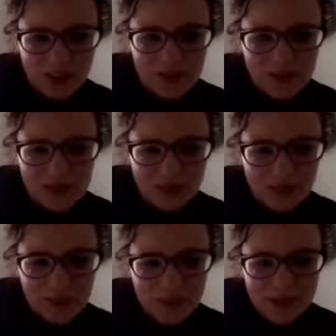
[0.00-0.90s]

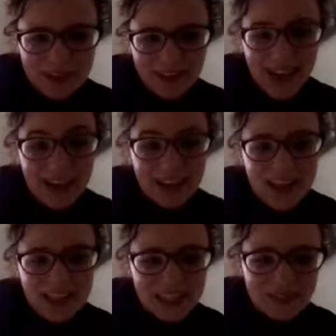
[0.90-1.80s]
But I got
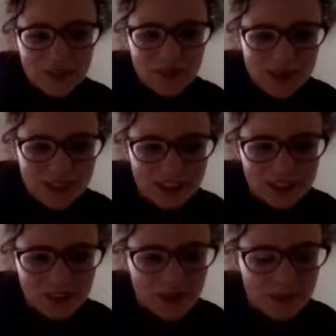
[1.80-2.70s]
the information,
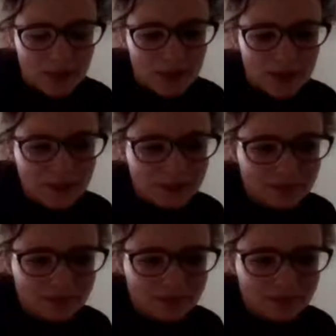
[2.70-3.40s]
so I'm happy.